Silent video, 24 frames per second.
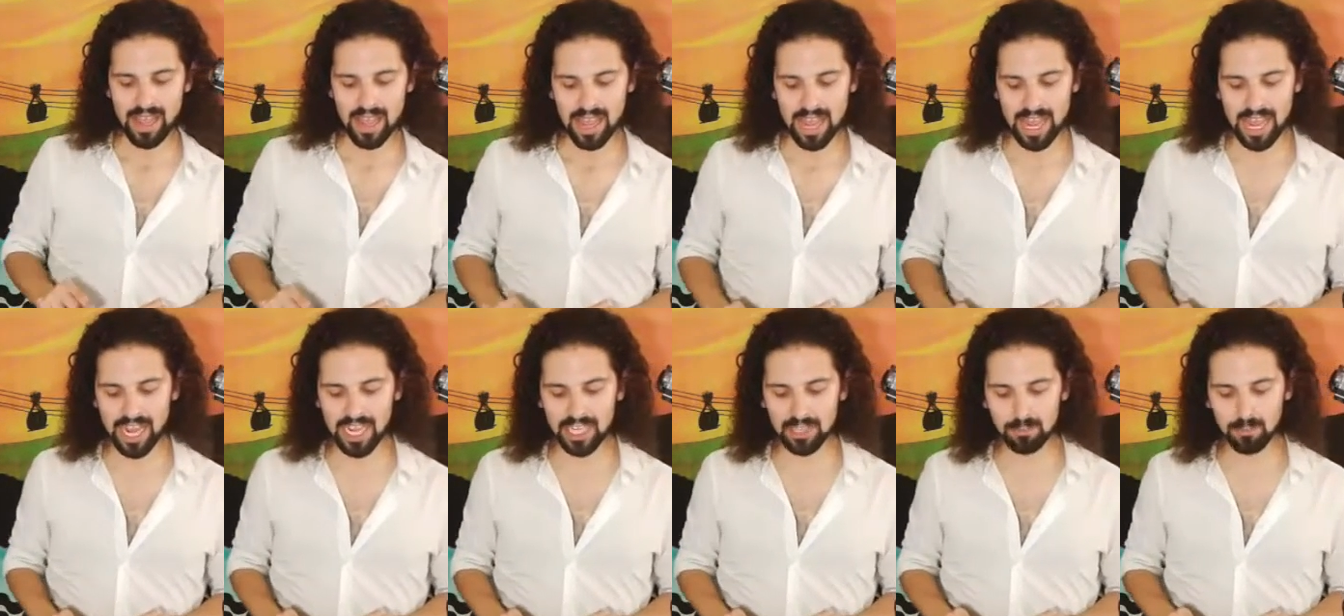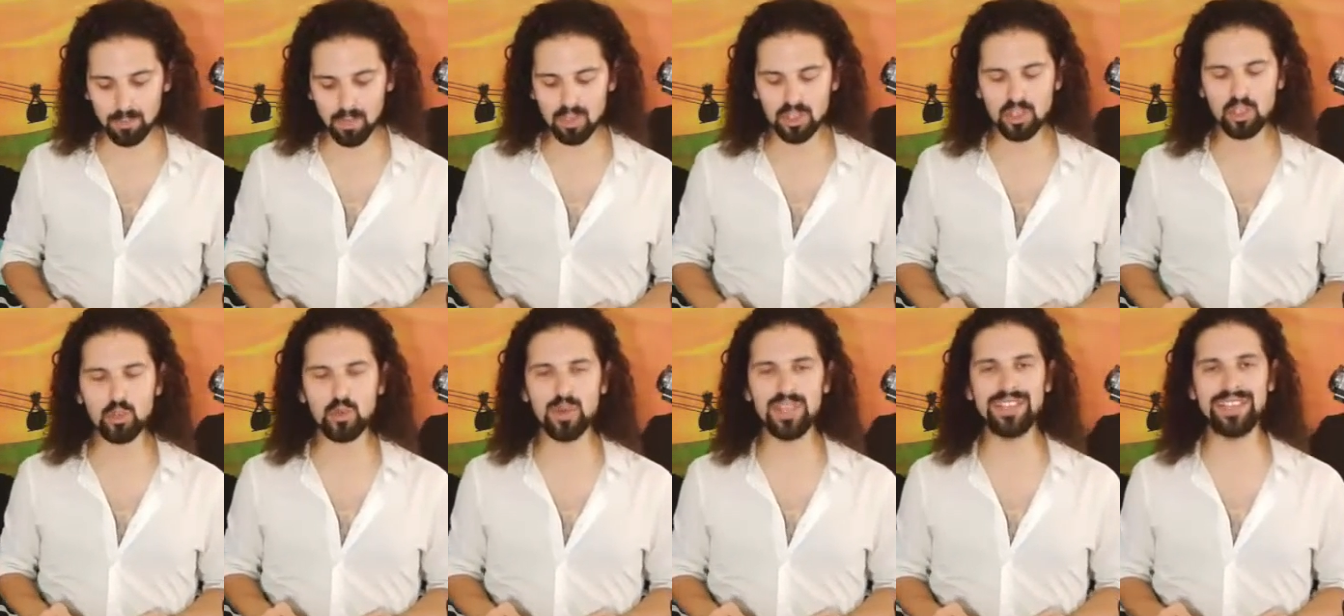
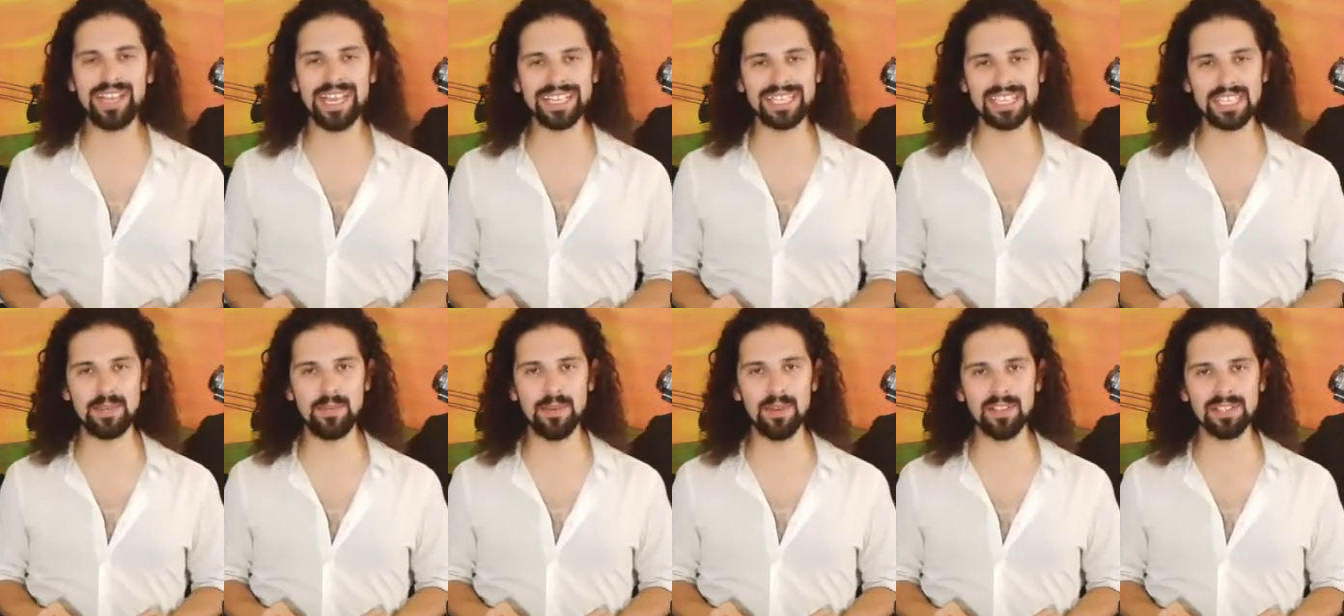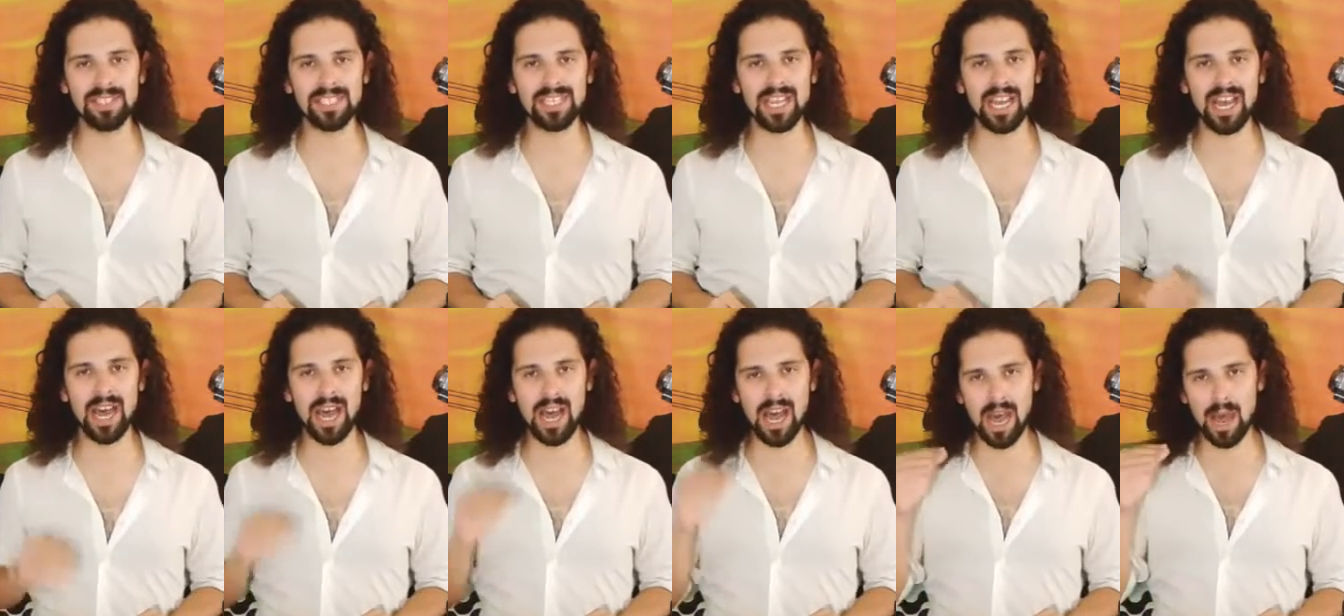8.3 decibels
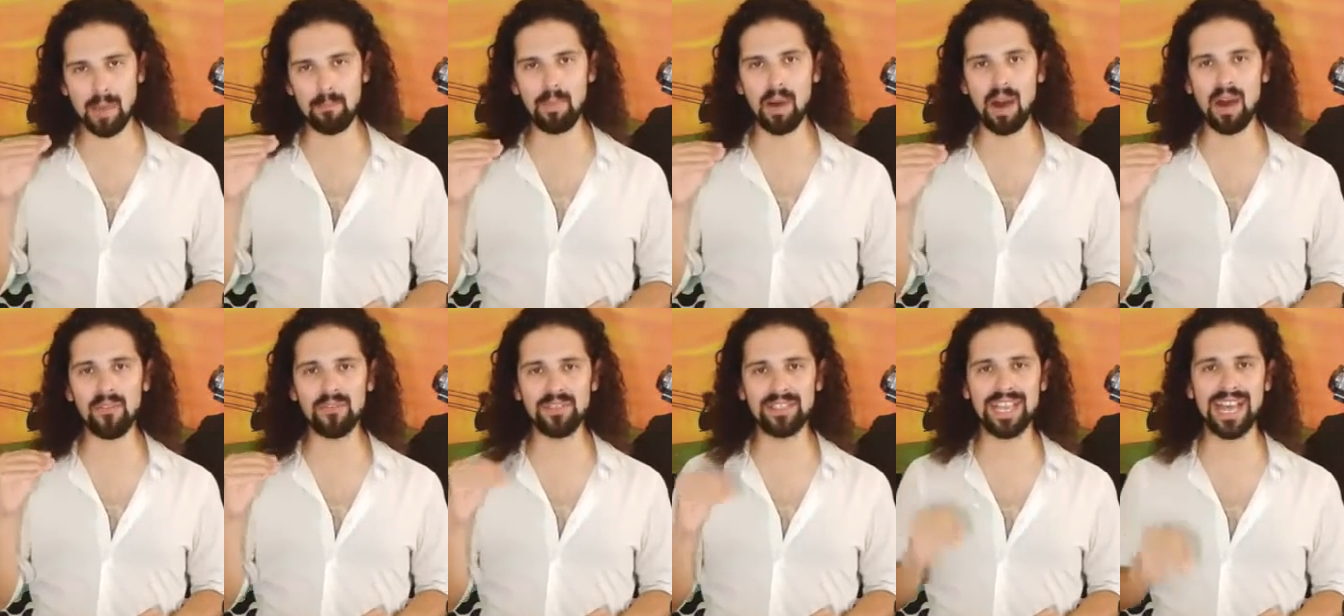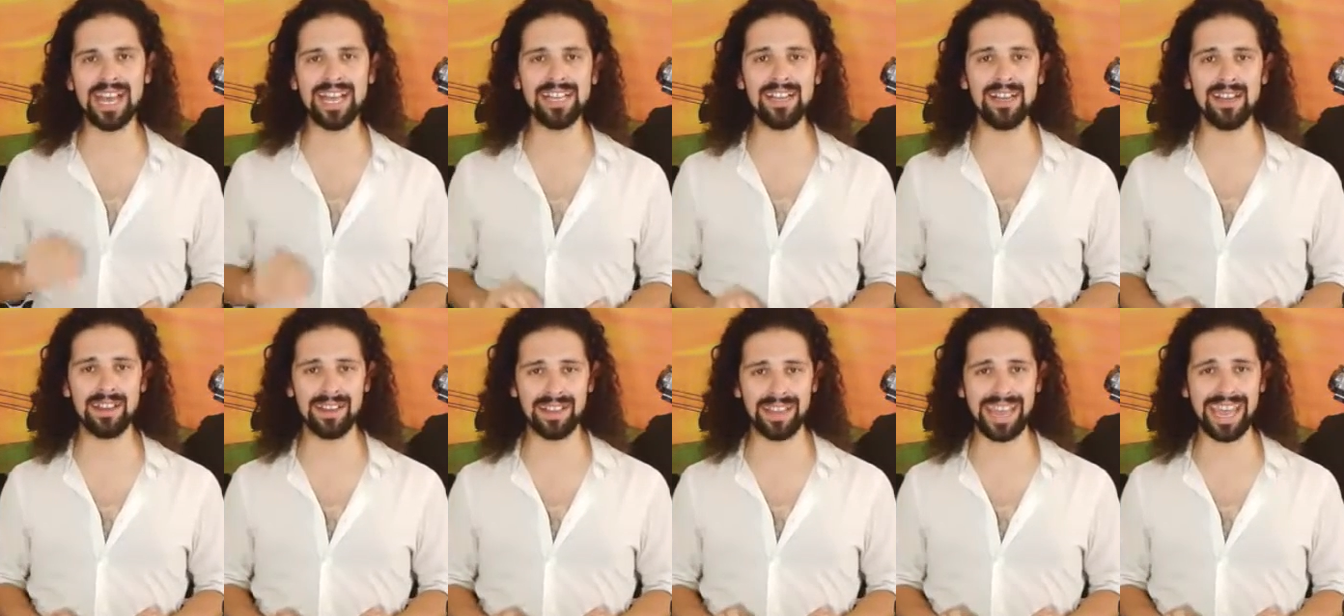above the
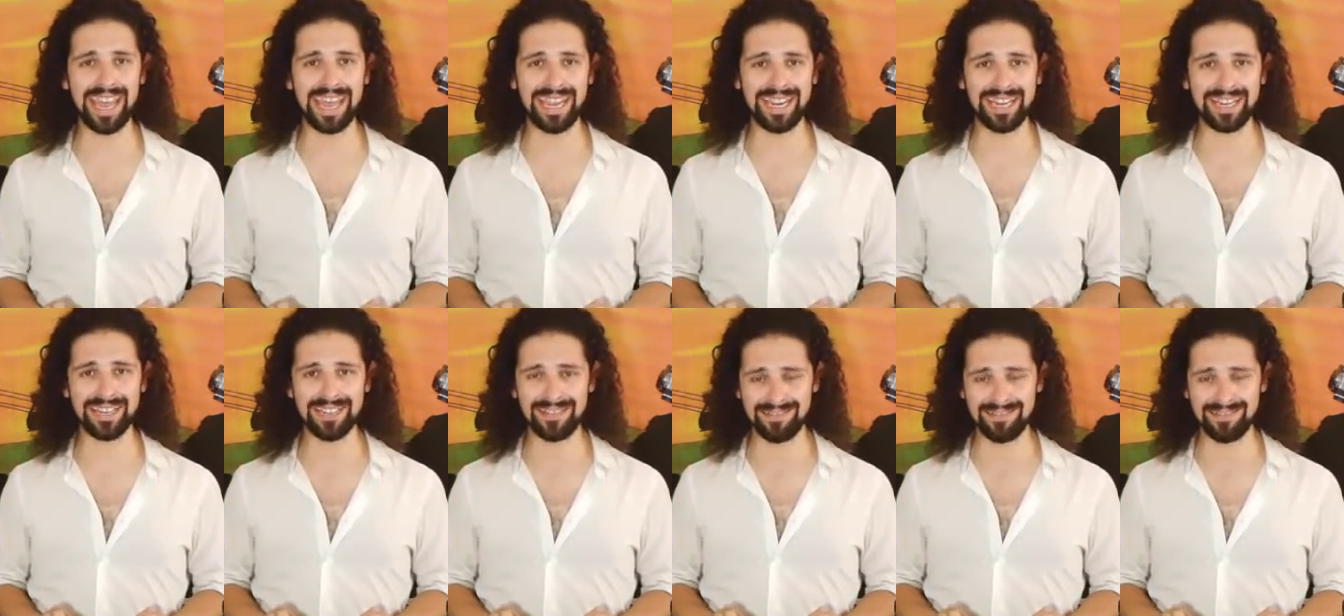gain